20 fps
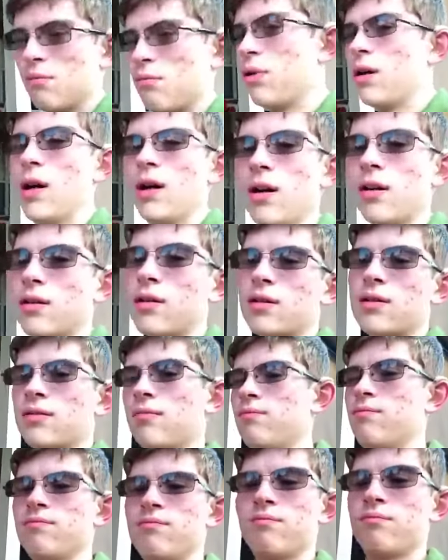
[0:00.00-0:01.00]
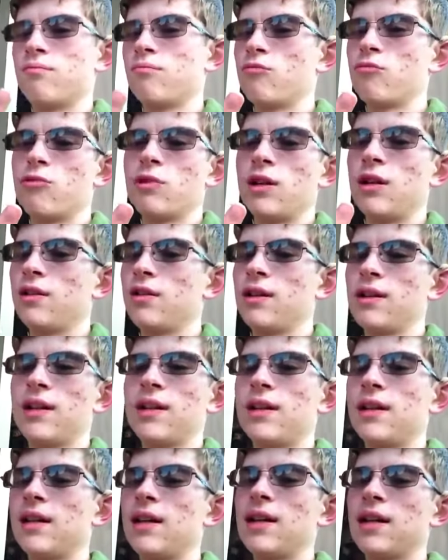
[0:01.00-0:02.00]
Punk,
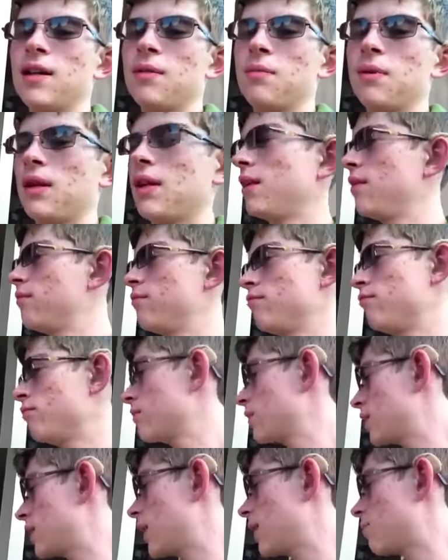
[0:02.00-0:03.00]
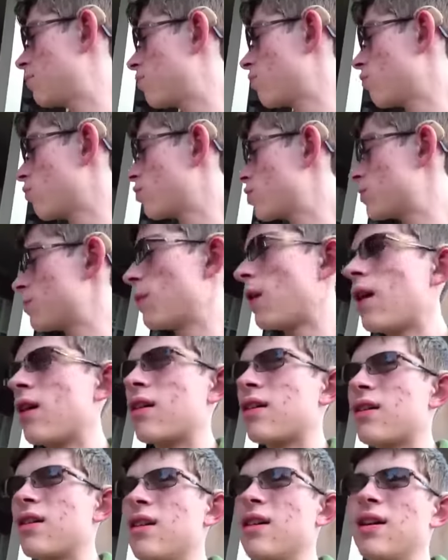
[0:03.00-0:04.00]
Rowney, Abby, Kip, or
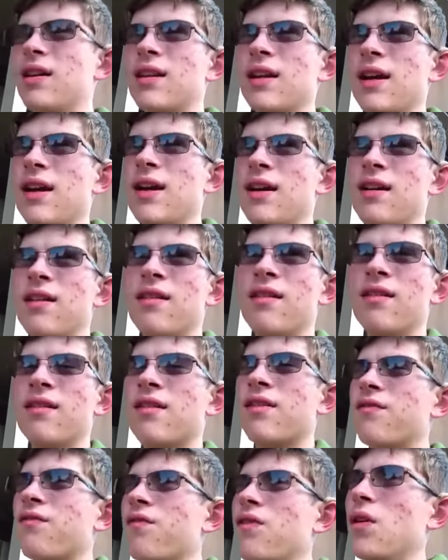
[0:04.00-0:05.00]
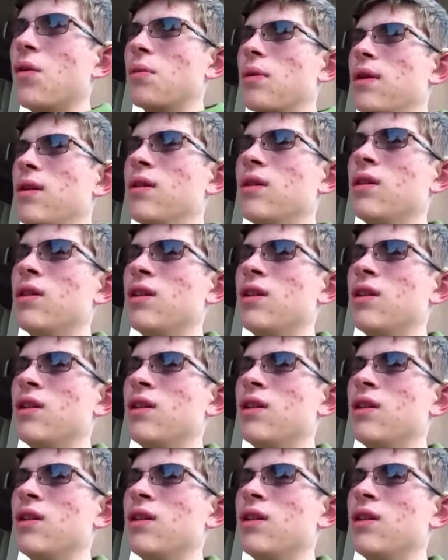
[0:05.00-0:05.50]
Spock a day filming.